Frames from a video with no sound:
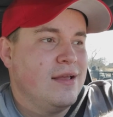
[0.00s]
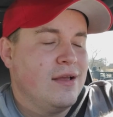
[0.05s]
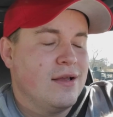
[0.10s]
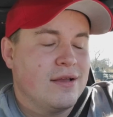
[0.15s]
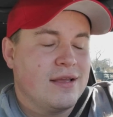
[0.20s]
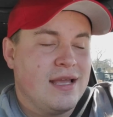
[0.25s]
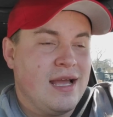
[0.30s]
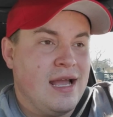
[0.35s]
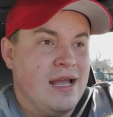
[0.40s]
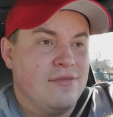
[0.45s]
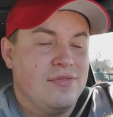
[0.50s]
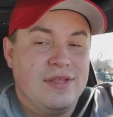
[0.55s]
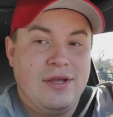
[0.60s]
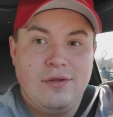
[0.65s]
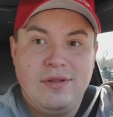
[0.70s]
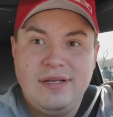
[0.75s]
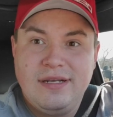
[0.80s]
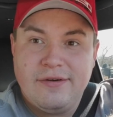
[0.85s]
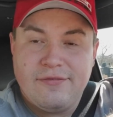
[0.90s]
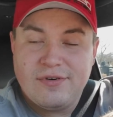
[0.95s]
okay, the
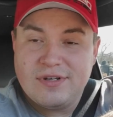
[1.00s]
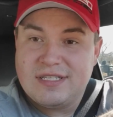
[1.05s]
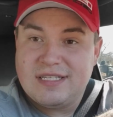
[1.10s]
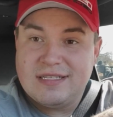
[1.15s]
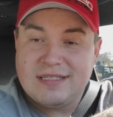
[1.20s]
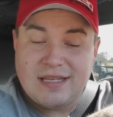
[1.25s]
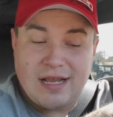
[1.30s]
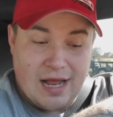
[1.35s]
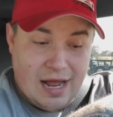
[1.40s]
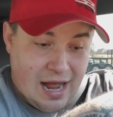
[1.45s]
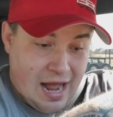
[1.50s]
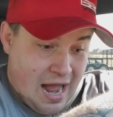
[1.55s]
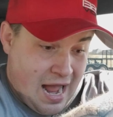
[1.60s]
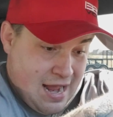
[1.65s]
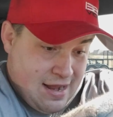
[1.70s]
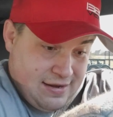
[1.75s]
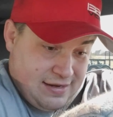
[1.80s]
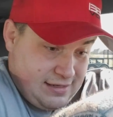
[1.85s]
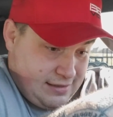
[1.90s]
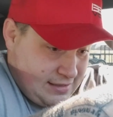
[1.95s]
only difference is
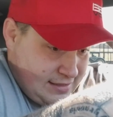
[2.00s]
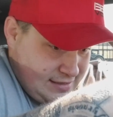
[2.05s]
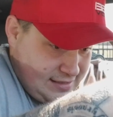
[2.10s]
I can